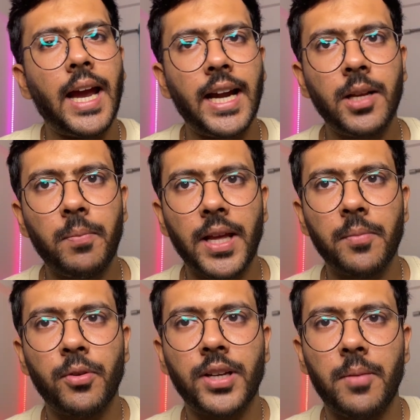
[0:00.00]
and applying
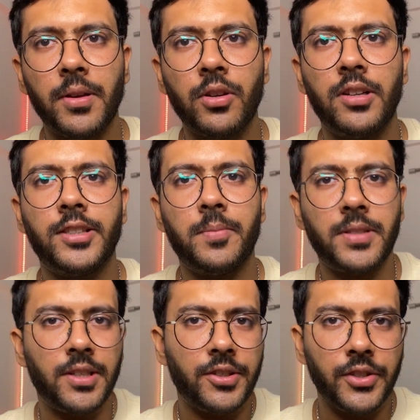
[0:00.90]
programming concepts
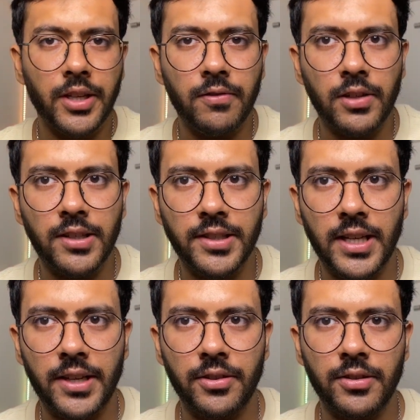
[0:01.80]
in real world
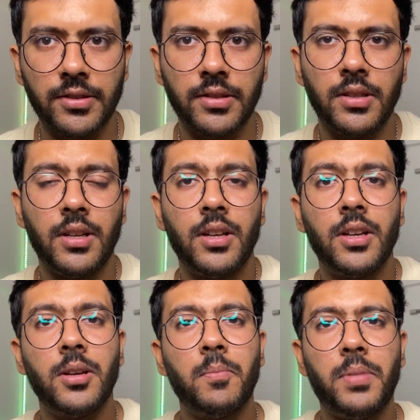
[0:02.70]
scenarios.
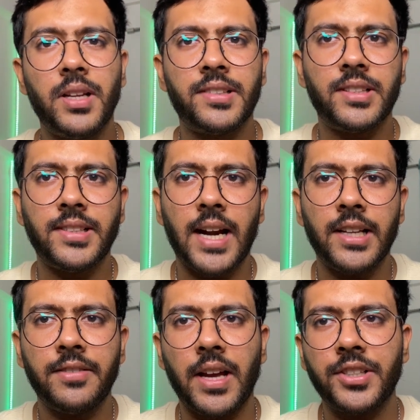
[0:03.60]
Plus, the
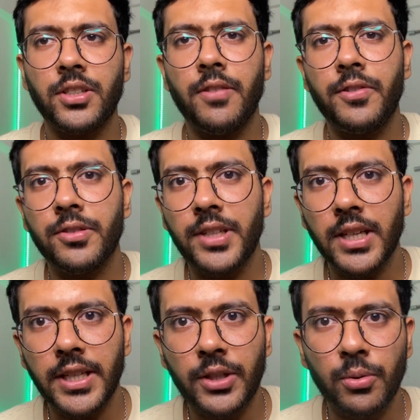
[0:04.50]
satisfaction of using
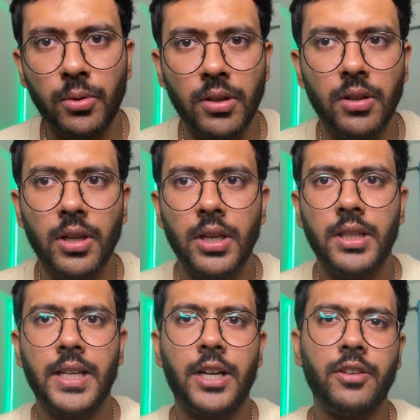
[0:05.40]
a tool
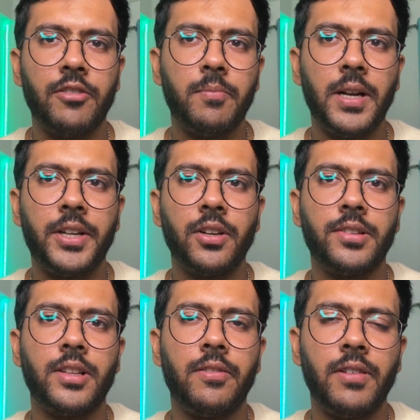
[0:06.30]
that you have built
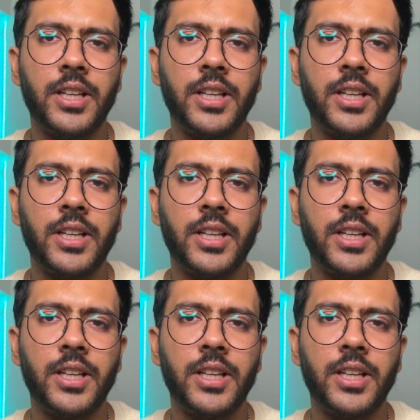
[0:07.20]
yourself will